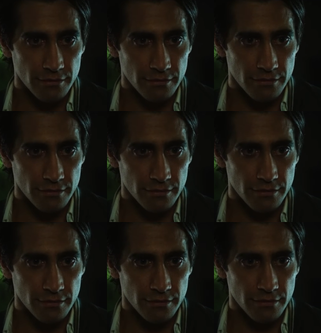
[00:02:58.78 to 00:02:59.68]

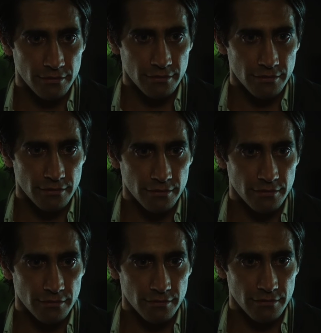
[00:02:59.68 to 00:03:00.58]

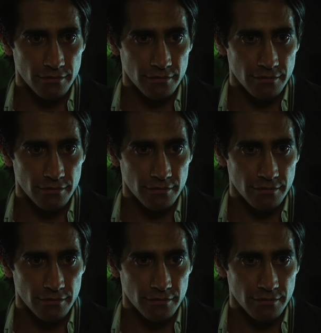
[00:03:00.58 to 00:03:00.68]
[no speech]